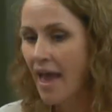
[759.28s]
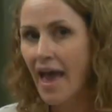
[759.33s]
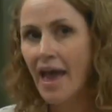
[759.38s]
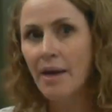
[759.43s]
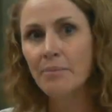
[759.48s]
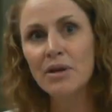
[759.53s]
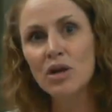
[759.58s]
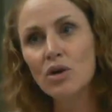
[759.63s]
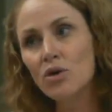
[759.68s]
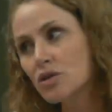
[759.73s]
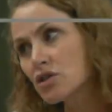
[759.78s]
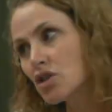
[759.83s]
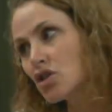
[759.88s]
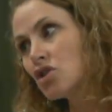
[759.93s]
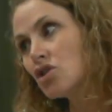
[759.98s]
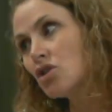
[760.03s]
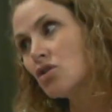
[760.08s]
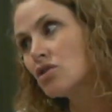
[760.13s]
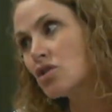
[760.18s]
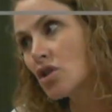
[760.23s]
And because the
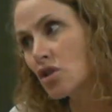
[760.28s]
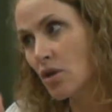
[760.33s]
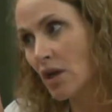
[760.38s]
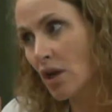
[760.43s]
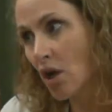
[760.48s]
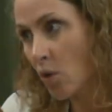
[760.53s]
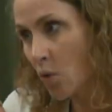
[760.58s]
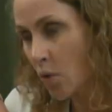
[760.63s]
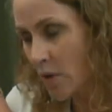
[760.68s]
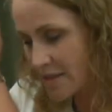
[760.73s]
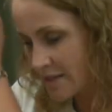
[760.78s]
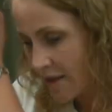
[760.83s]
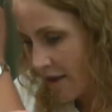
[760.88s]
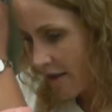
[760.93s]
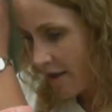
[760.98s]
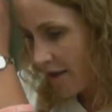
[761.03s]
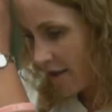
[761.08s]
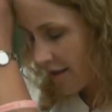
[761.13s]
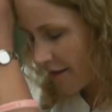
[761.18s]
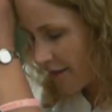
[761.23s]
students are doing a quiz
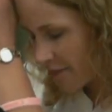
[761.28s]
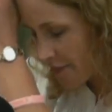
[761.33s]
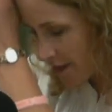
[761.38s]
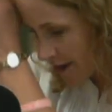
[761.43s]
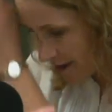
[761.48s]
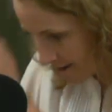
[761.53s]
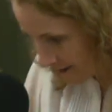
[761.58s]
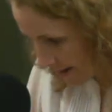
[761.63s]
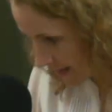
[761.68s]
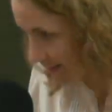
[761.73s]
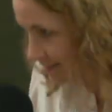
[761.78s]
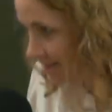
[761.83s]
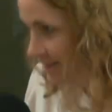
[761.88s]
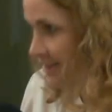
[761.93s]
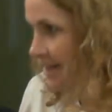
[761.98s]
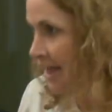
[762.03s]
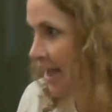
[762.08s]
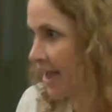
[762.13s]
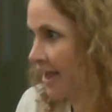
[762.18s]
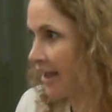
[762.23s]
the next
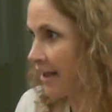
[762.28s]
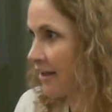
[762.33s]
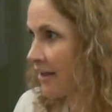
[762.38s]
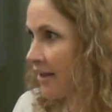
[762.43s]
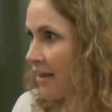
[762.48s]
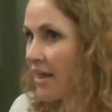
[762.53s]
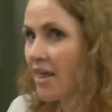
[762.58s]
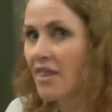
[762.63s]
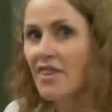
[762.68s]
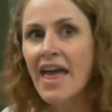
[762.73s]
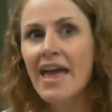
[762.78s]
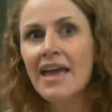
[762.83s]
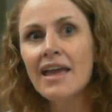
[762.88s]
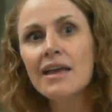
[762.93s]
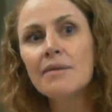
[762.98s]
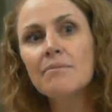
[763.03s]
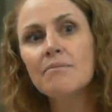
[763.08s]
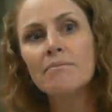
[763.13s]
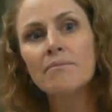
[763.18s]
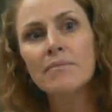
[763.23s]
day, they
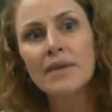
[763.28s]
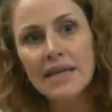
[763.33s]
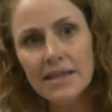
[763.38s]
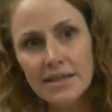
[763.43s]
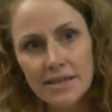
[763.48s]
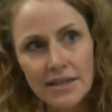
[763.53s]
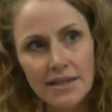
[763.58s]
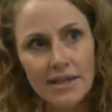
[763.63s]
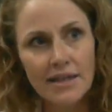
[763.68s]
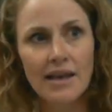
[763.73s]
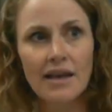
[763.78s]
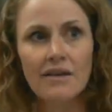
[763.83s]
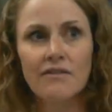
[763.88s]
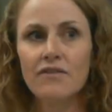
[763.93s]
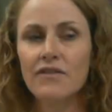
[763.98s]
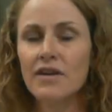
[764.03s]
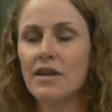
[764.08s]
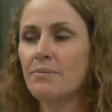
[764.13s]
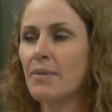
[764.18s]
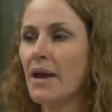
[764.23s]
immediately get
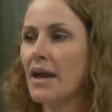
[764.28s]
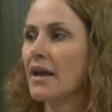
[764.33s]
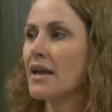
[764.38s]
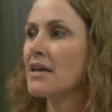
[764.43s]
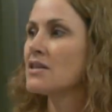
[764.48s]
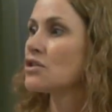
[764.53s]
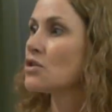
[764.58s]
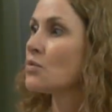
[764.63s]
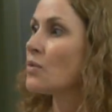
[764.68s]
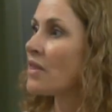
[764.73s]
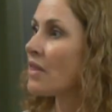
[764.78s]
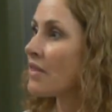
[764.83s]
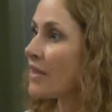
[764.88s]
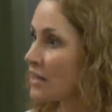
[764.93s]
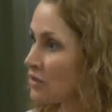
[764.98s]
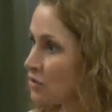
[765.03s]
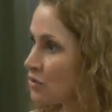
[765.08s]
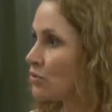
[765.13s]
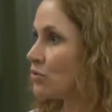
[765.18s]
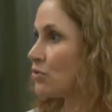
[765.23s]
feedback as to whether
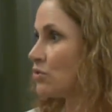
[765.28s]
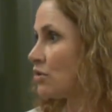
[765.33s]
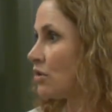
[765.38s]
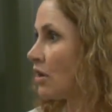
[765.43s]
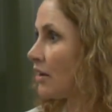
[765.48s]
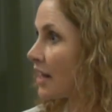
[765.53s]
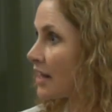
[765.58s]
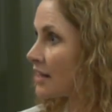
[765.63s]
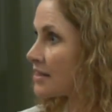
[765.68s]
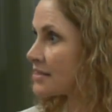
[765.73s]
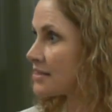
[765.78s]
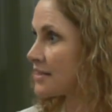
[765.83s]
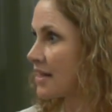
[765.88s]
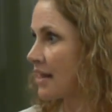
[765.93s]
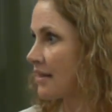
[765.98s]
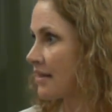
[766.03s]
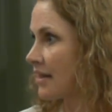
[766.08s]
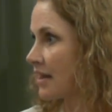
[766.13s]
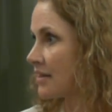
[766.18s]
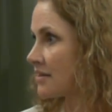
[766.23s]
they do or do not
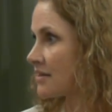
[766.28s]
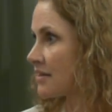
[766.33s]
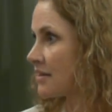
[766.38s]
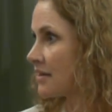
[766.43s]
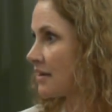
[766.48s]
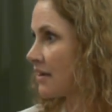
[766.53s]
understand that.